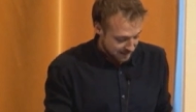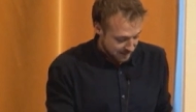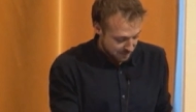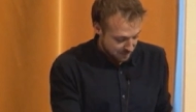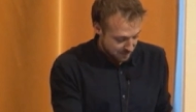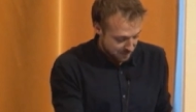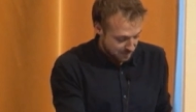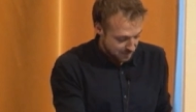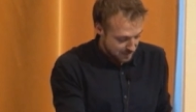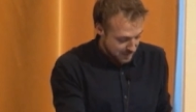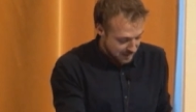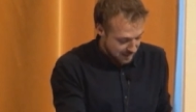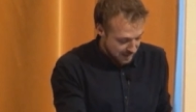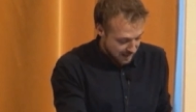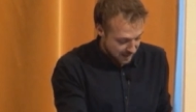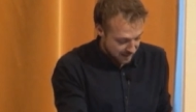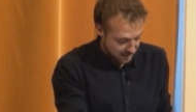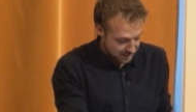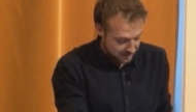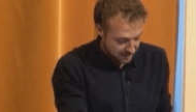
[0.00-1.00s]
Micah
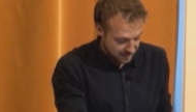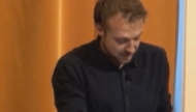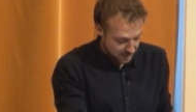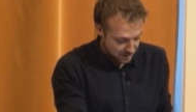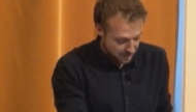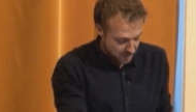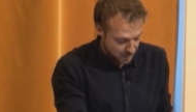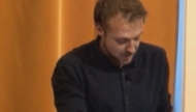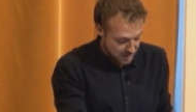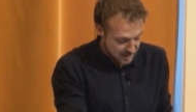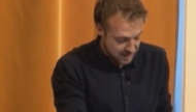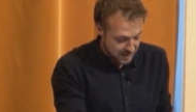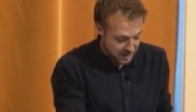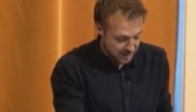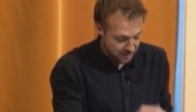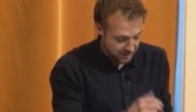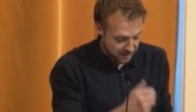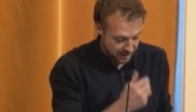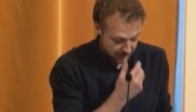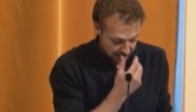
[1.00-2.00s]

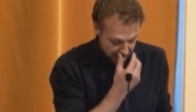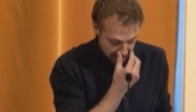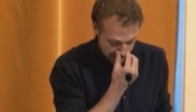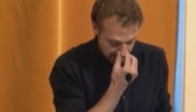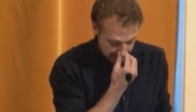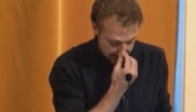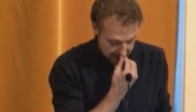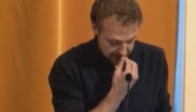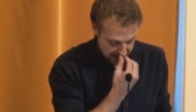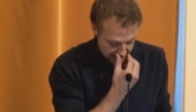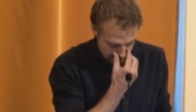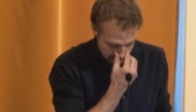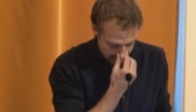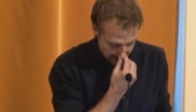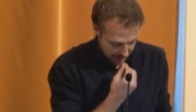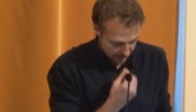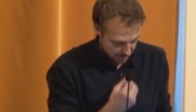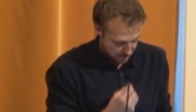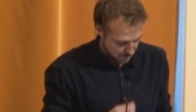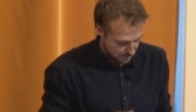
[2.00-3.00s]
received his
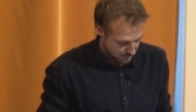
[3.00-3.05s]
um,